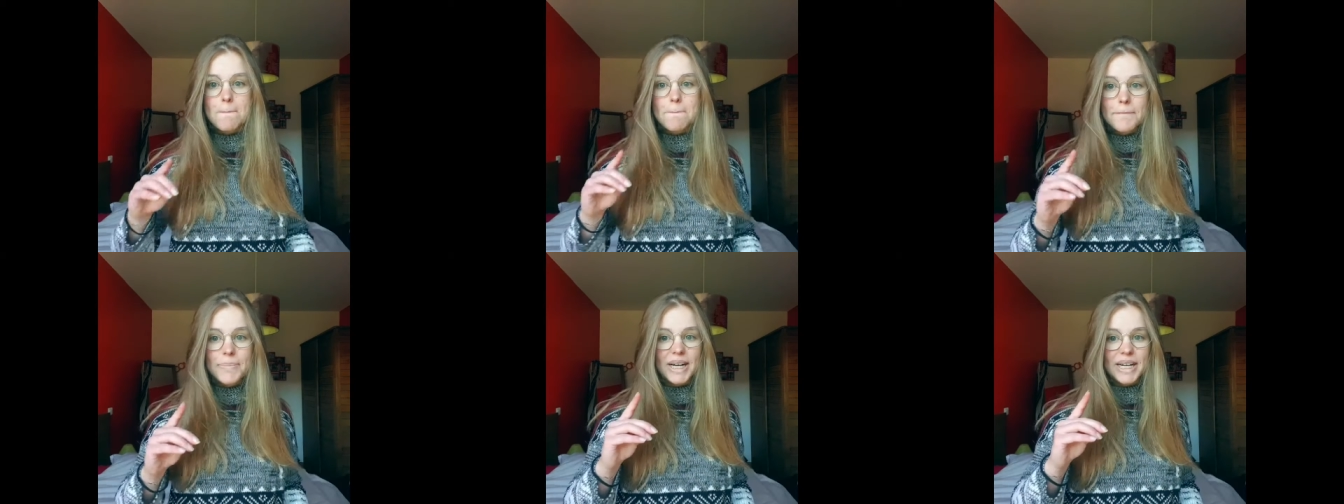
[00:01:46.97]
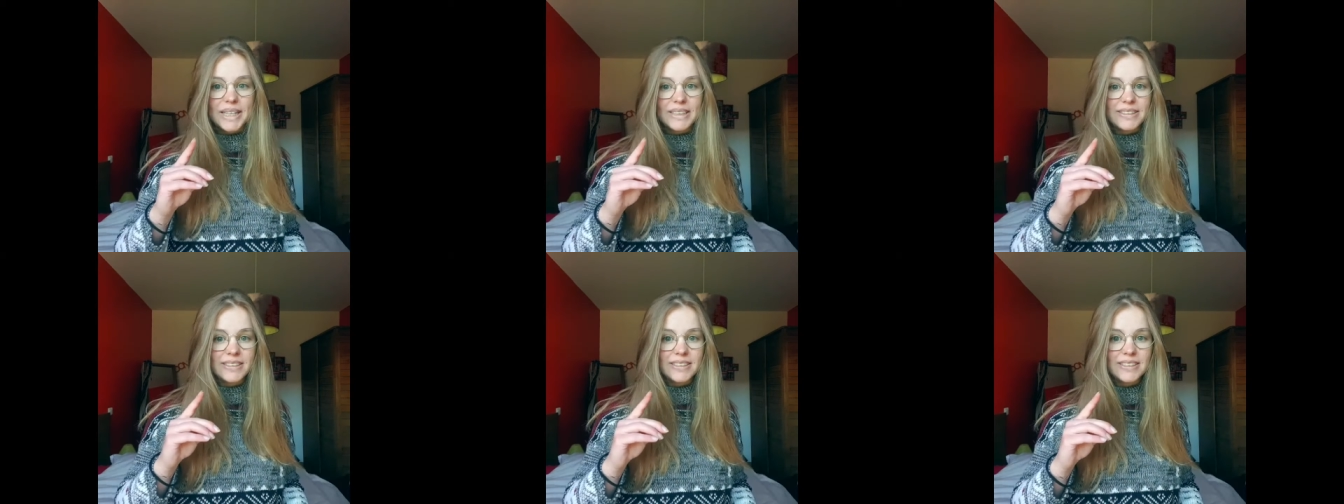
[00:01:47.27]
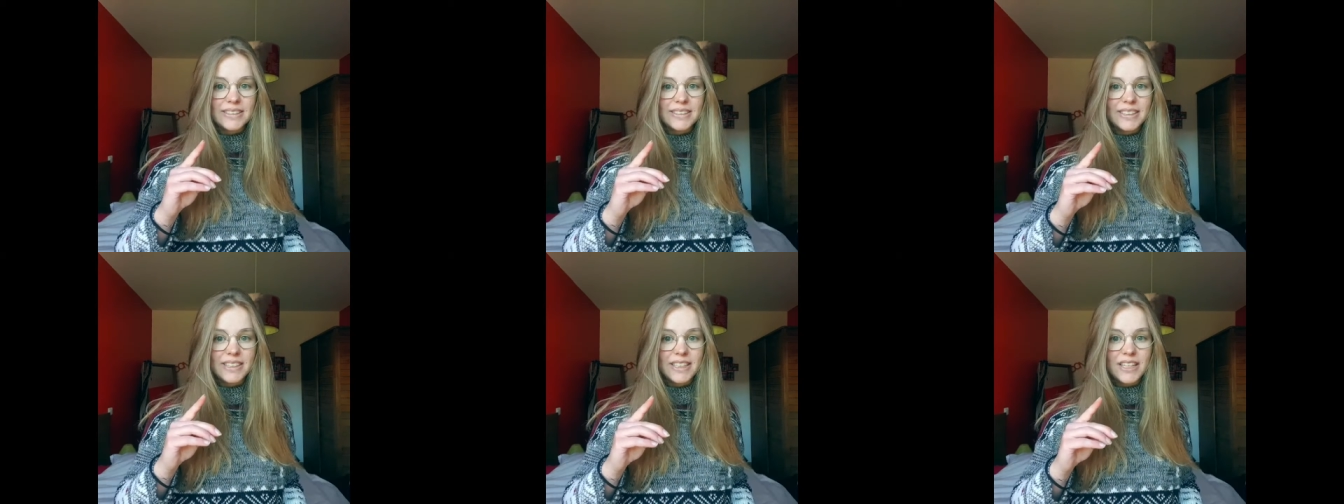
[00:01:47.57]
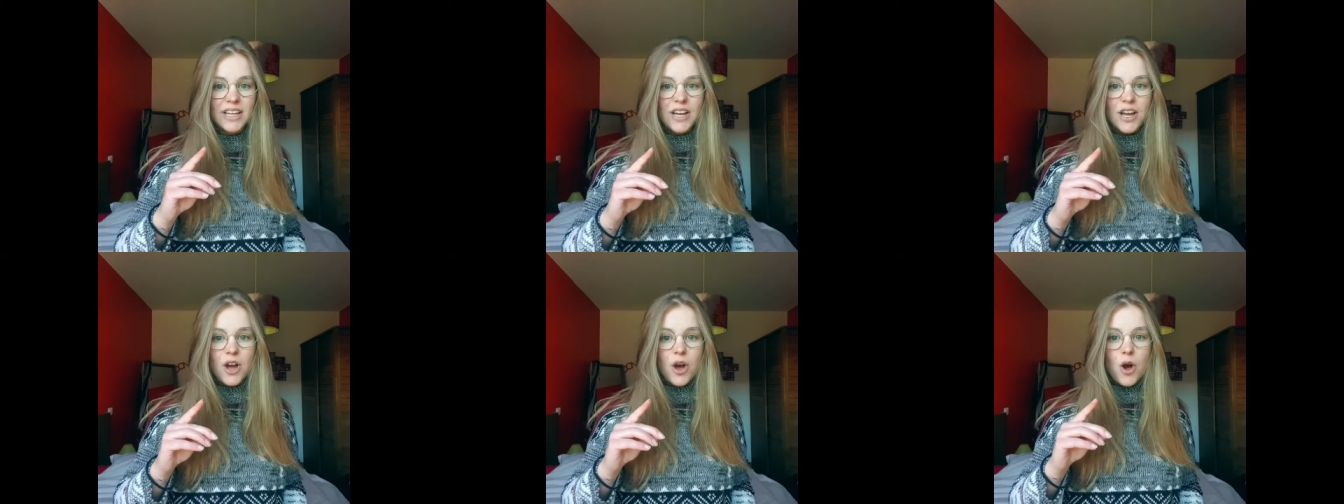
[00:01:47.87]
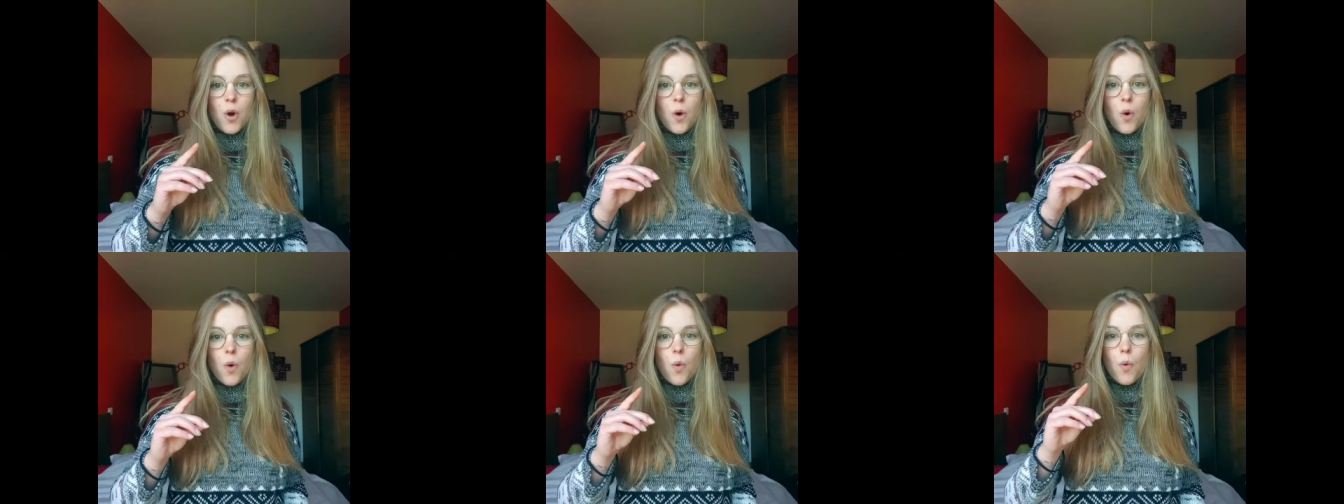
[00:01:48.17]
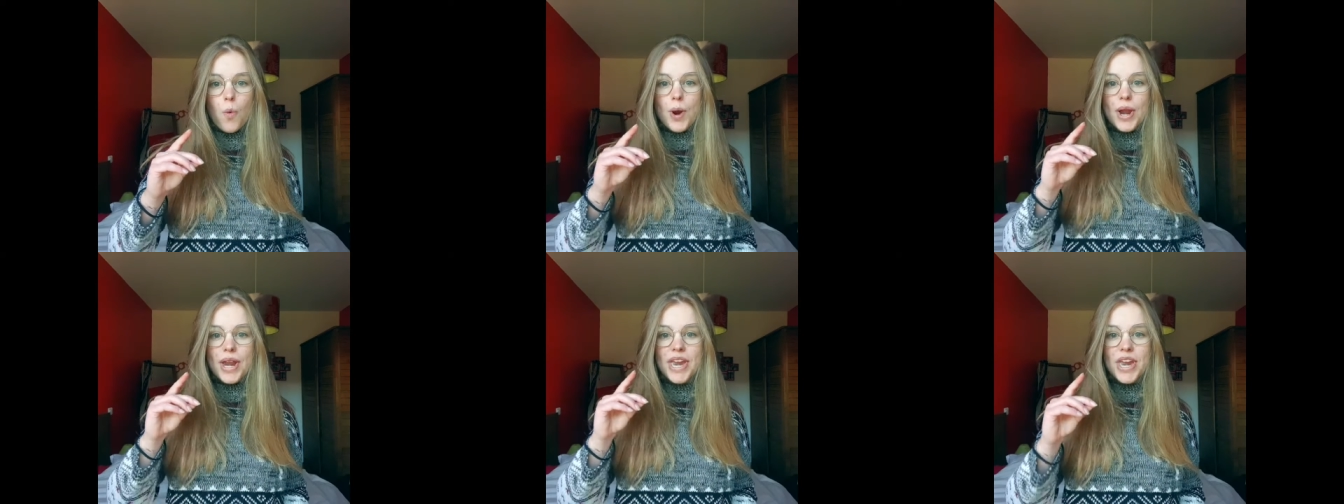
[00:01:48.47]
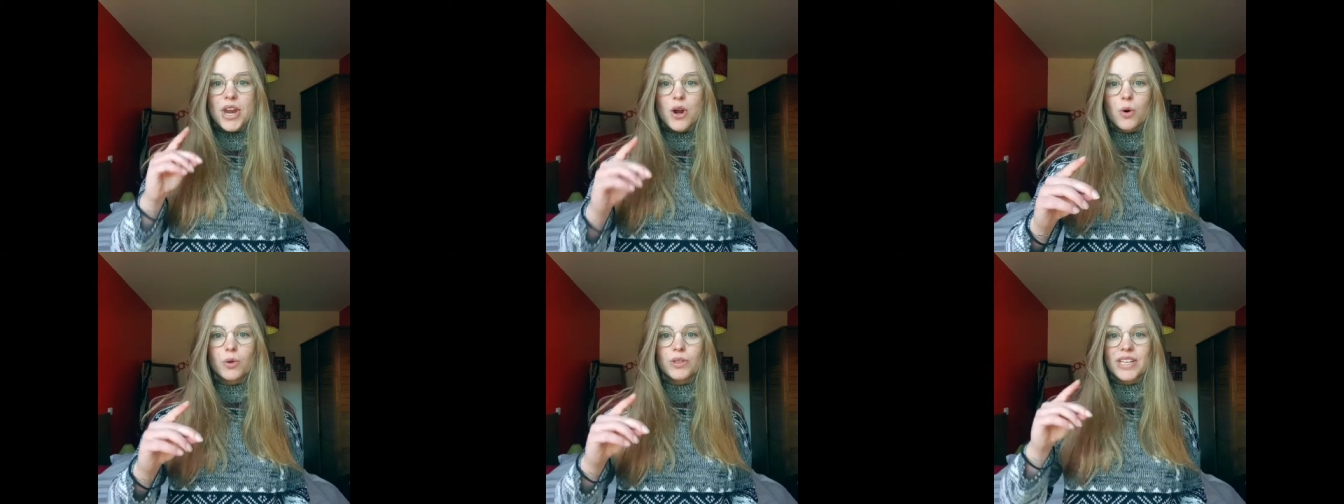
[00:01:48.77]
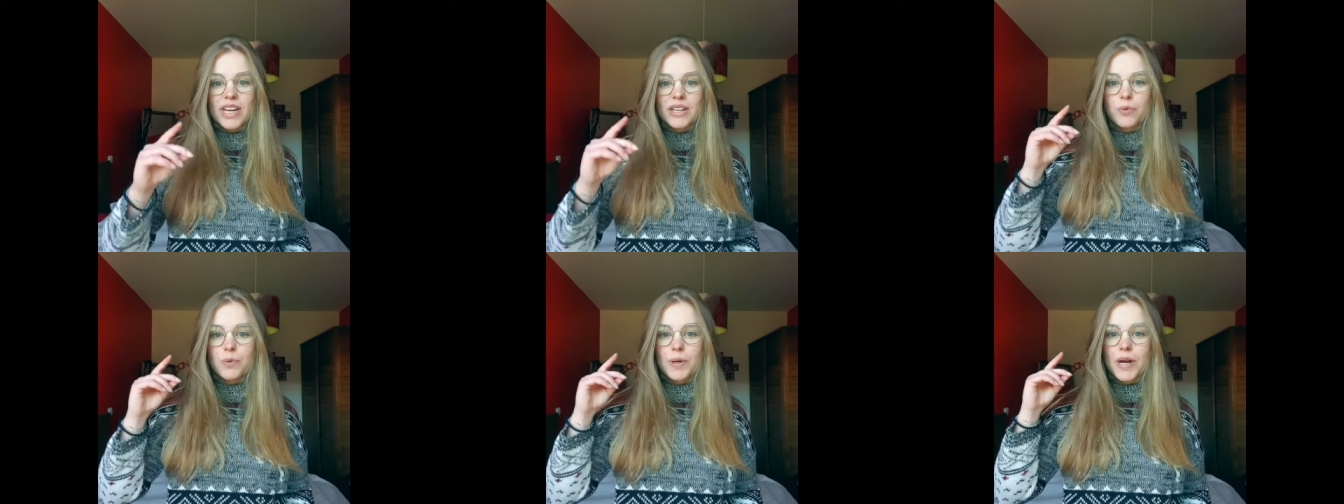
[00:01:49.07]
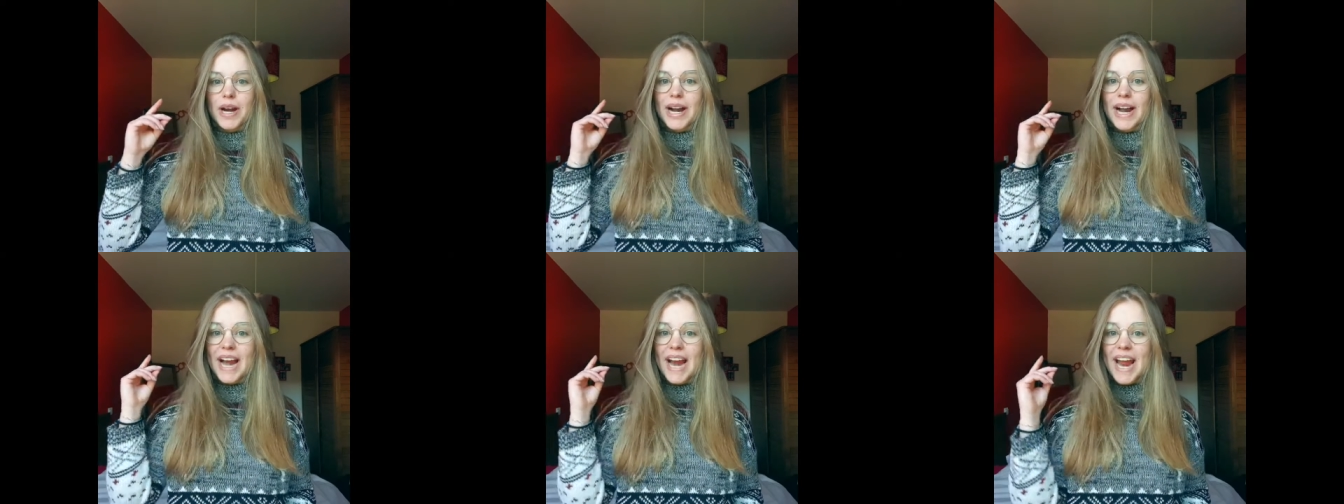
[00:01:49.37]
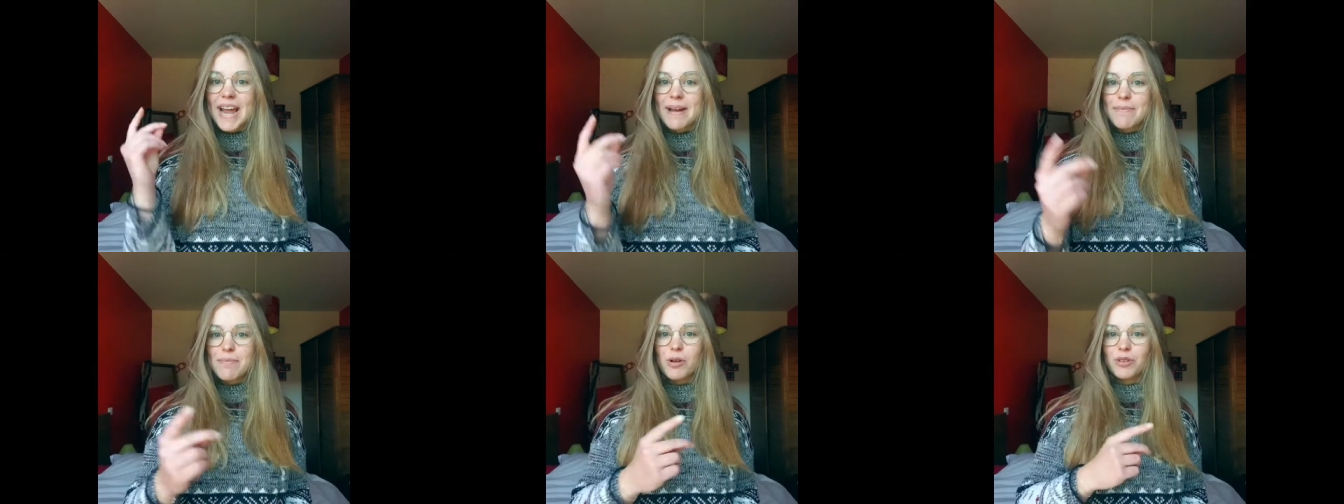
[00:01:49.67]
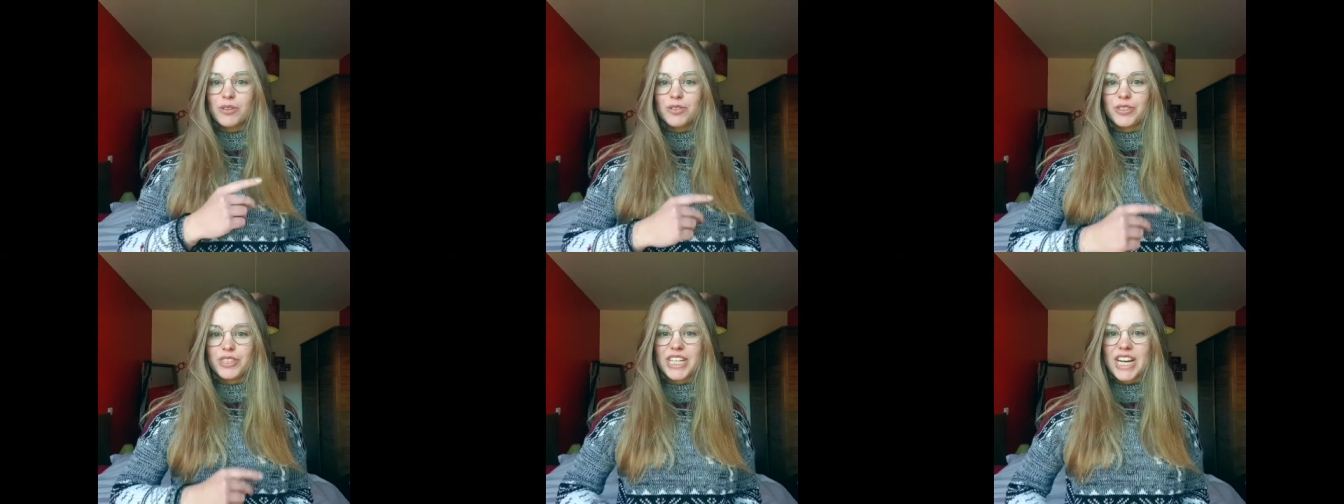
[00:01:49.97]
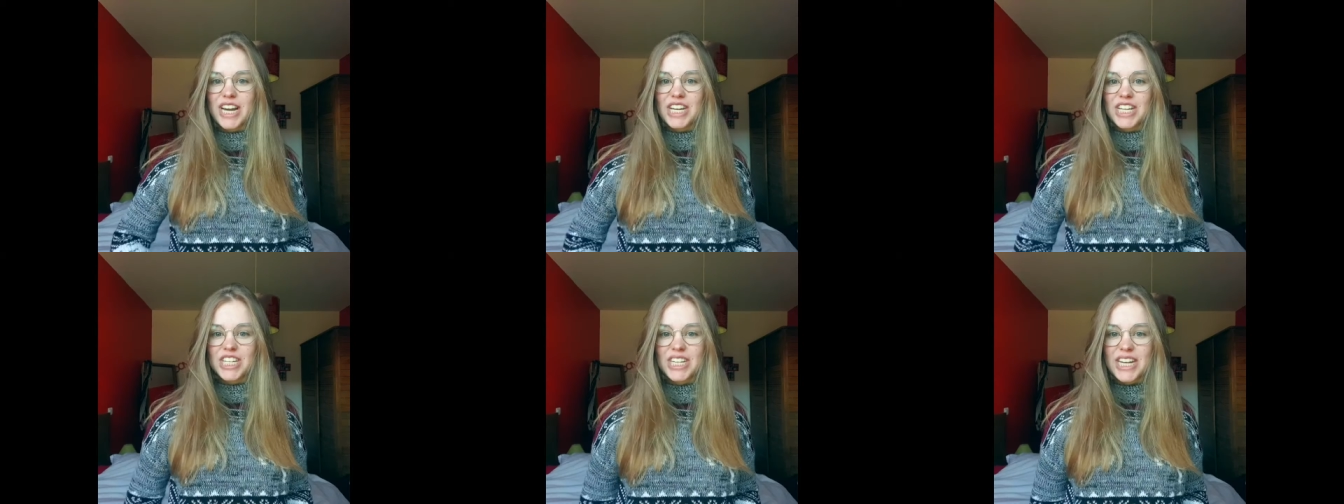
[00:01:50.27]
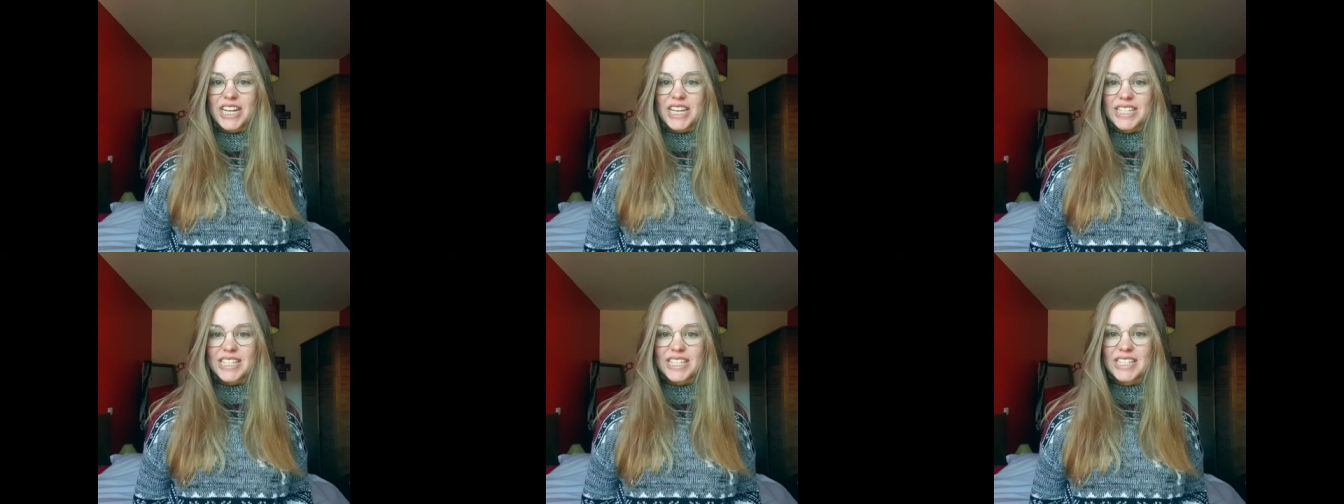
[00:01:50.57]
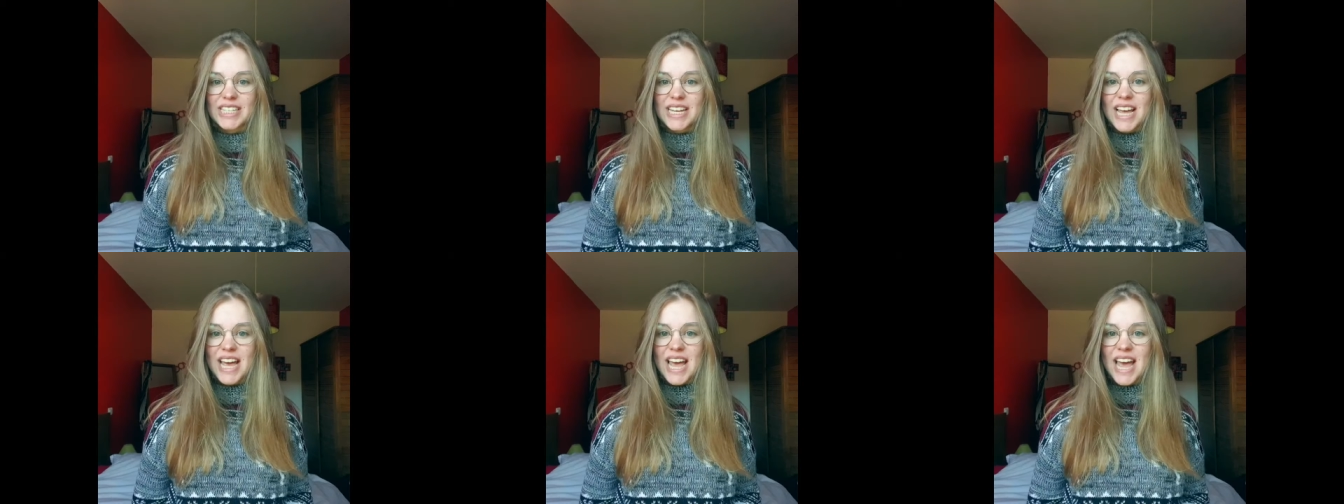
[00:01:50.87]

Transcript: But we know that we are able to change this,